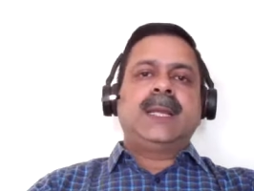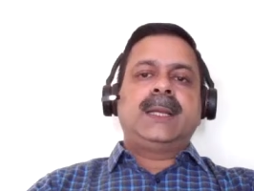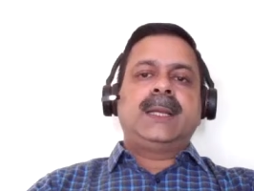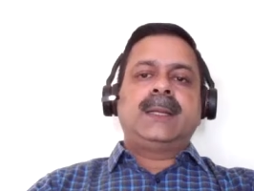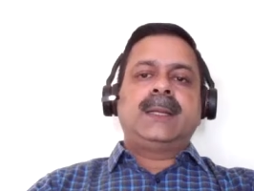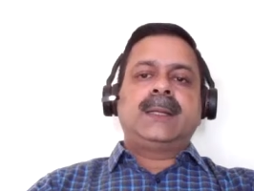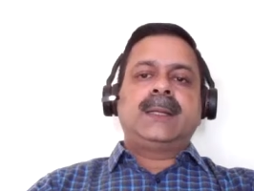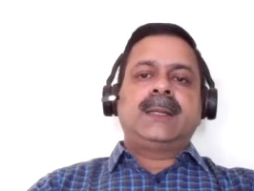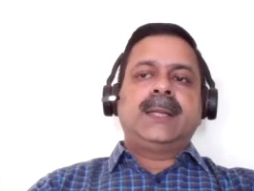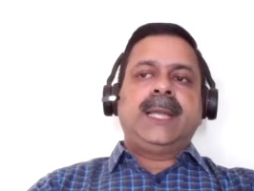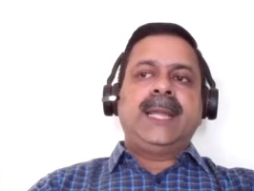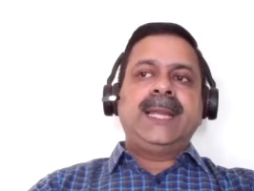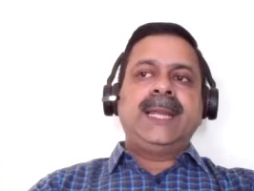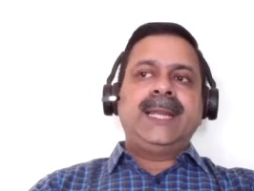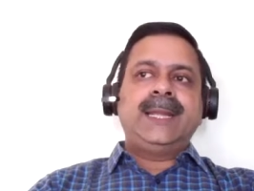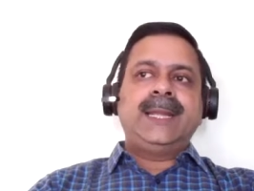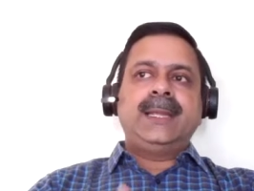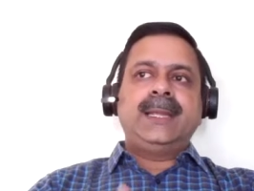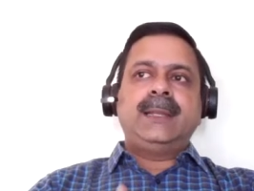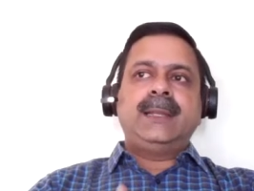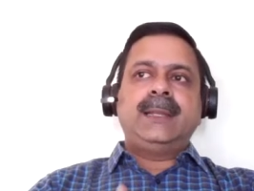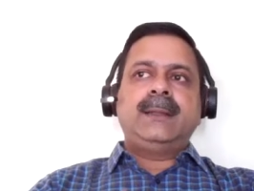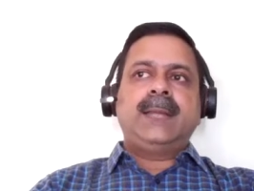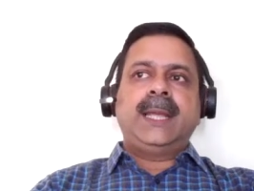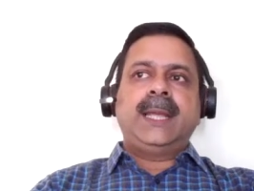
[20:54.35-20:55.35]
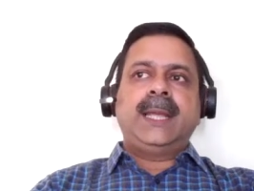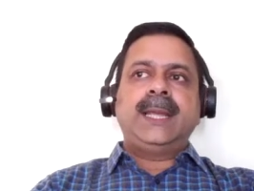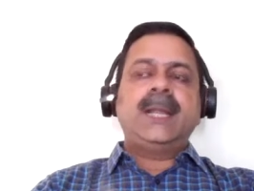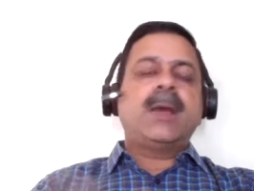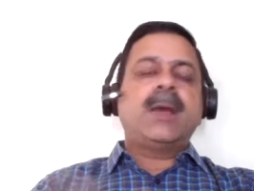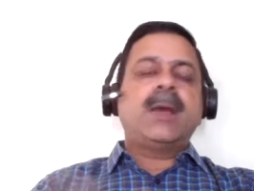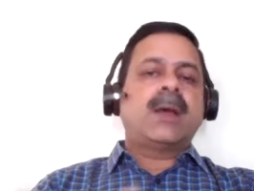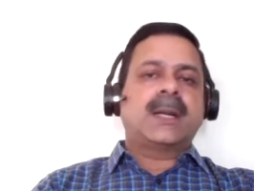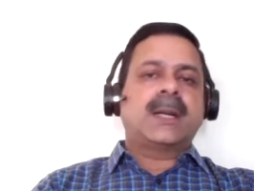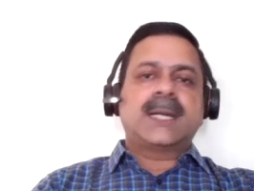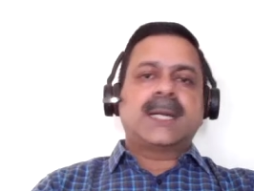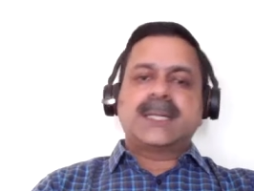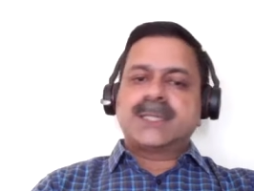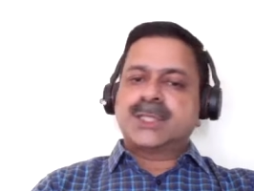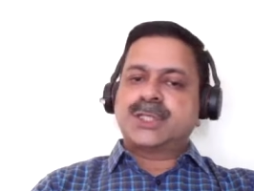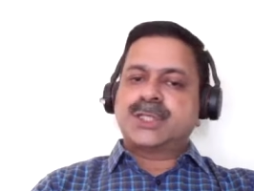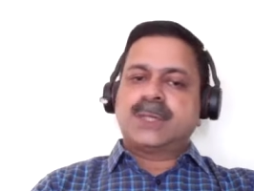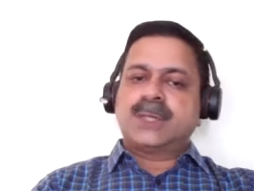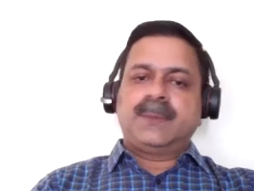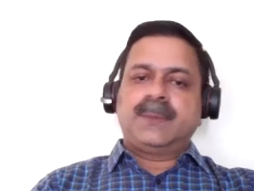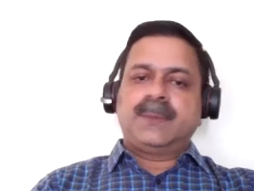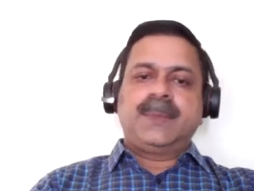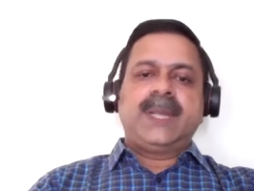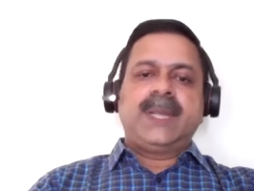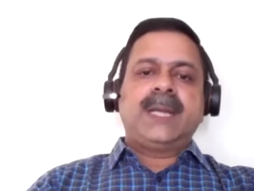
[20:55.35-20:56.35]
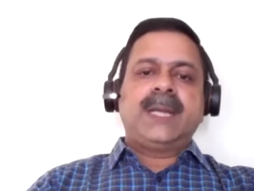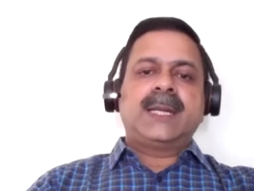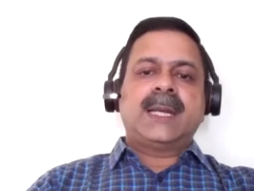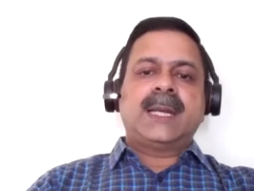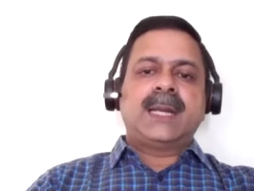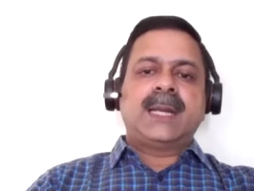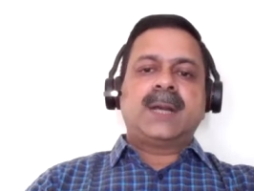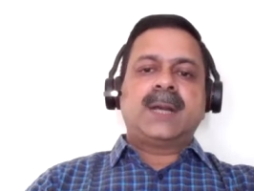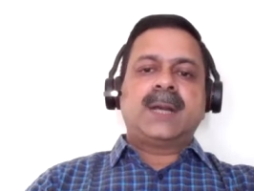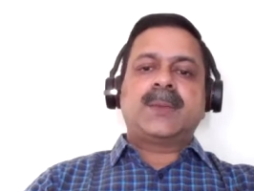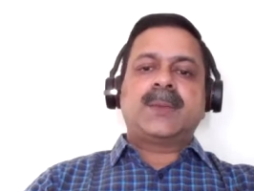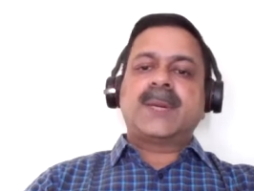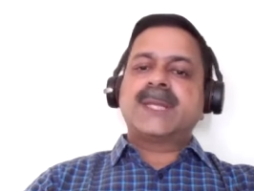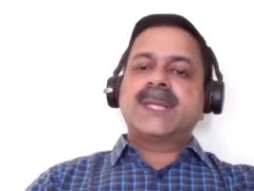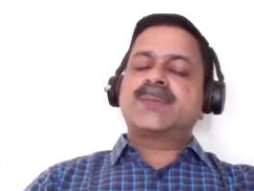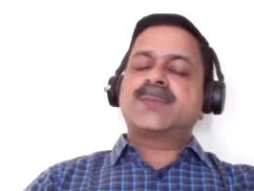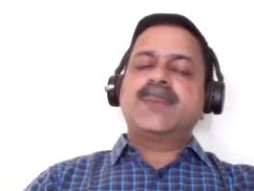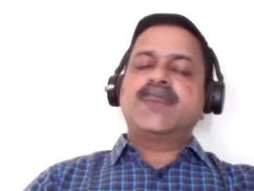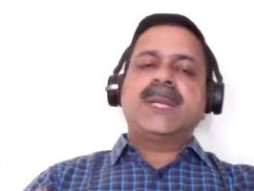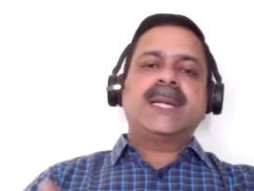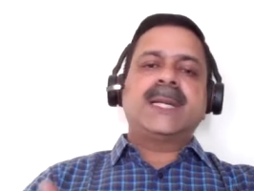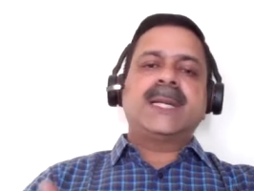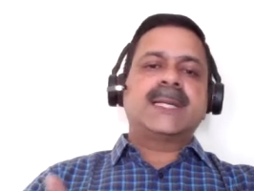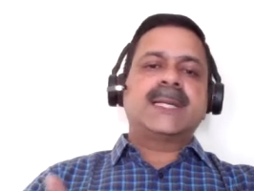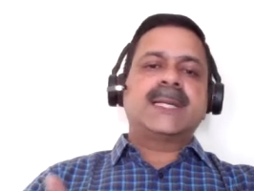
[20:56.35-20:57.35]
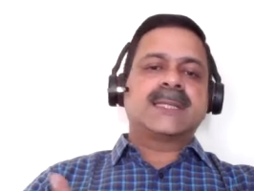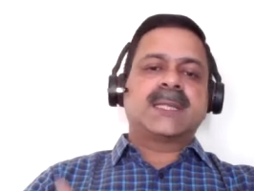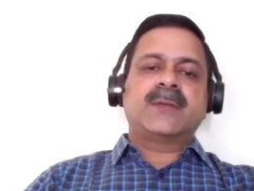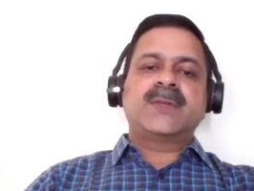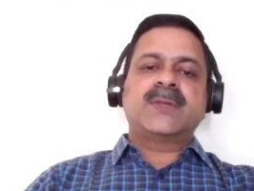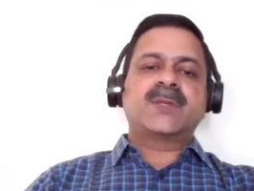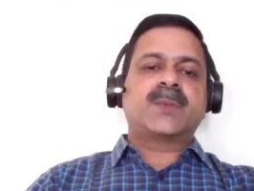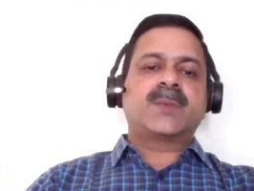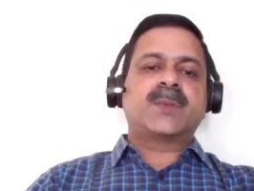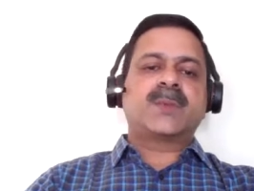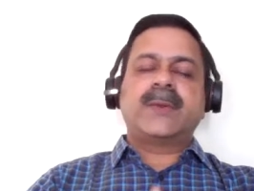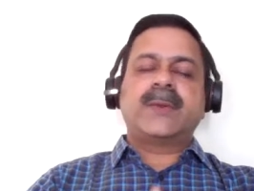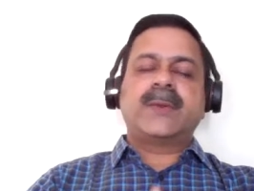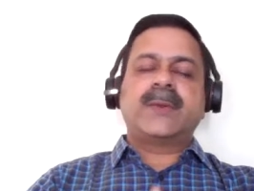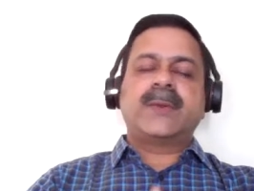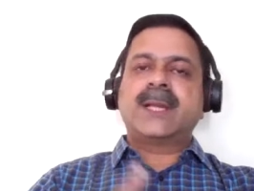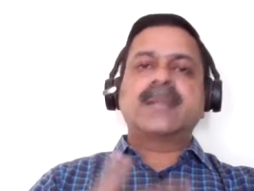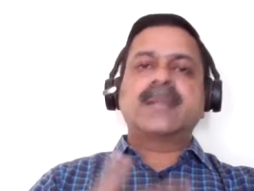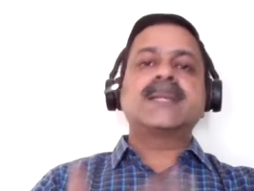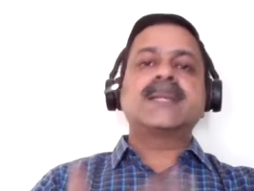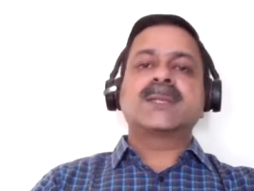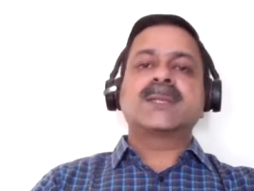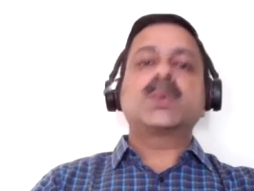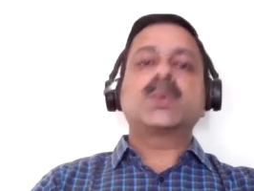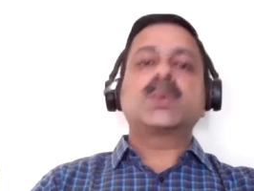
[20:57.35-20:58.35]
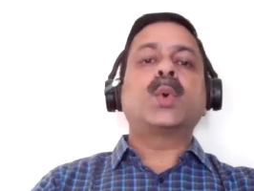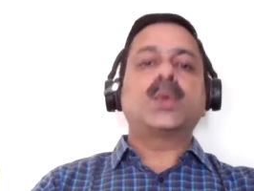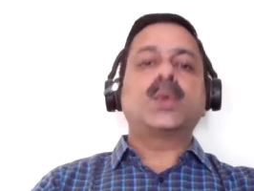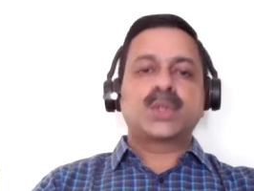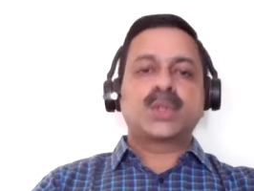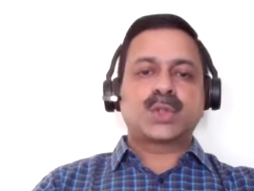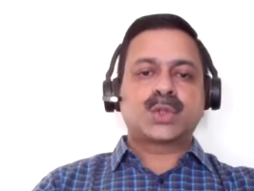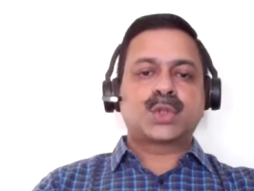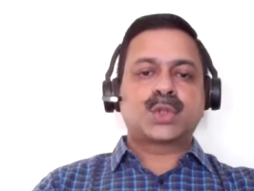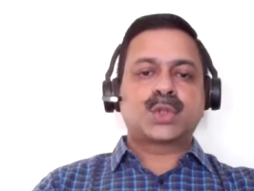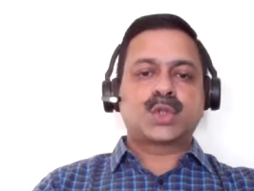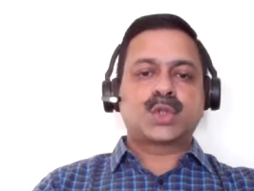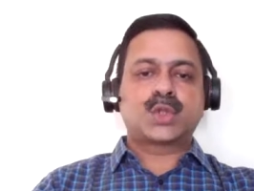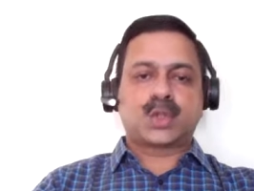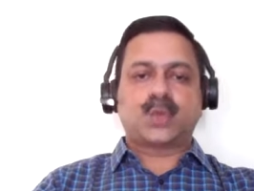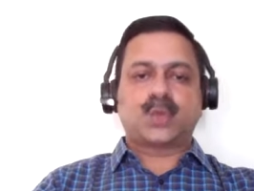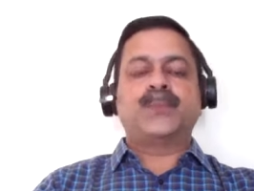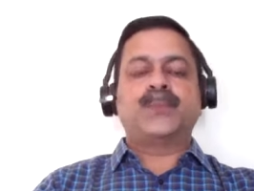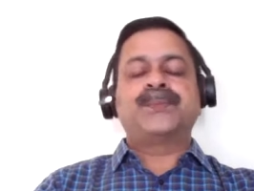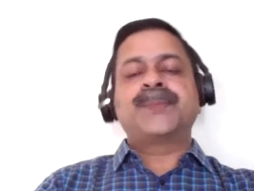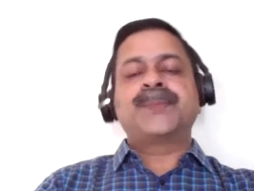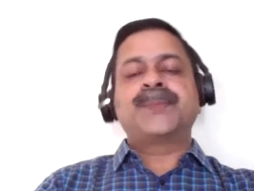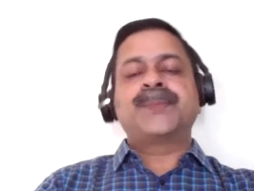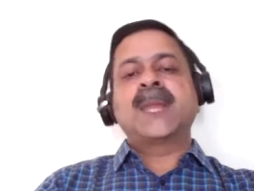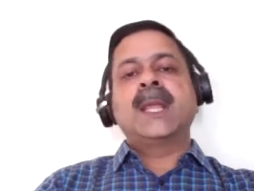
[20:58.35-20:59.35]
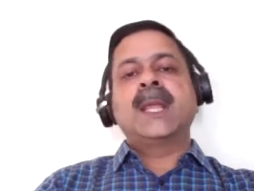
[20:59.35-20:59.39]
uh, any any organization, be it an enterprise, be it a service provider, this holds true.